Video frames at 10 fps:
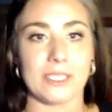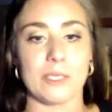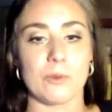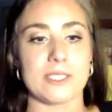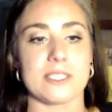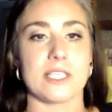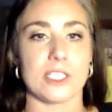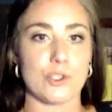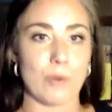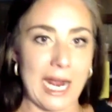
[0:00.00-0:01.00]
It was the
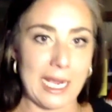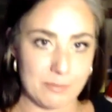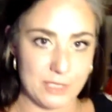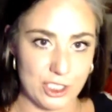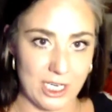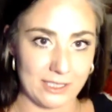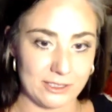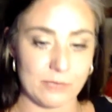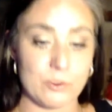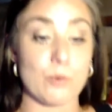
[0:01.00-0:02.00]
tribe's
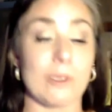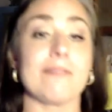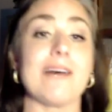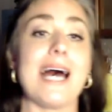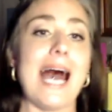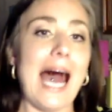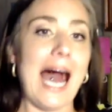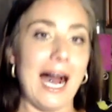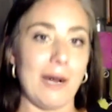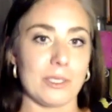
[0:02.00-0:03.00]
child. It was one of
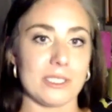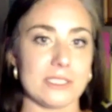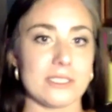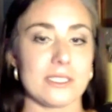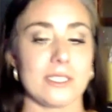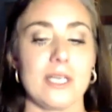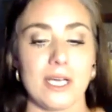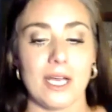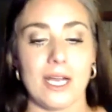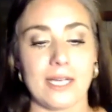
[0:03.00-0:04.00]
ours.
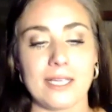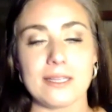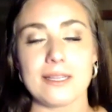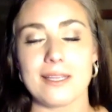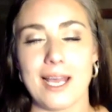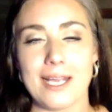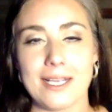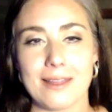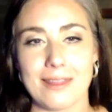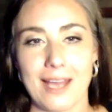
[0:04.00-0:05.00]
And I like
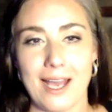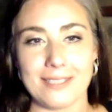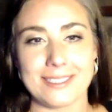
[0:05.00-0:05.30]
that.